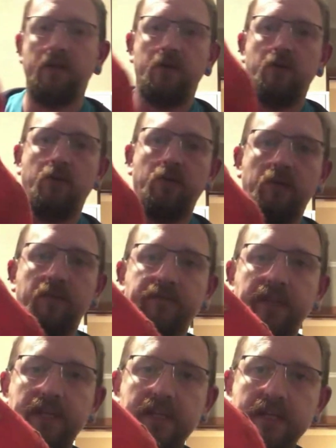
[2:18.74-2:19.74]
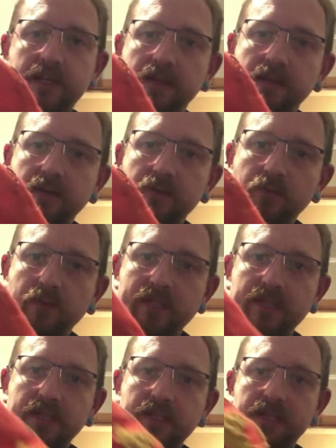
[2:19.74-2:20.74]
all of the
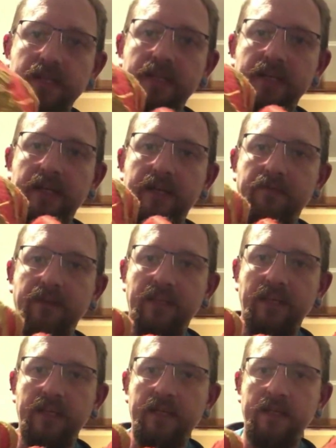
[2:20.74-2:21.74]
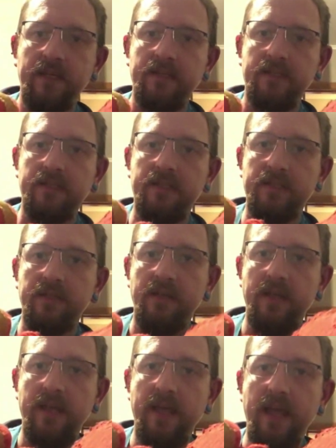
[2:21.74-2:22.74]
wizard and everything is
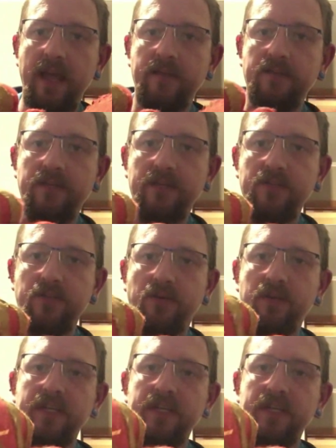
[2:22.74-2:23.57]
hand-stitched on.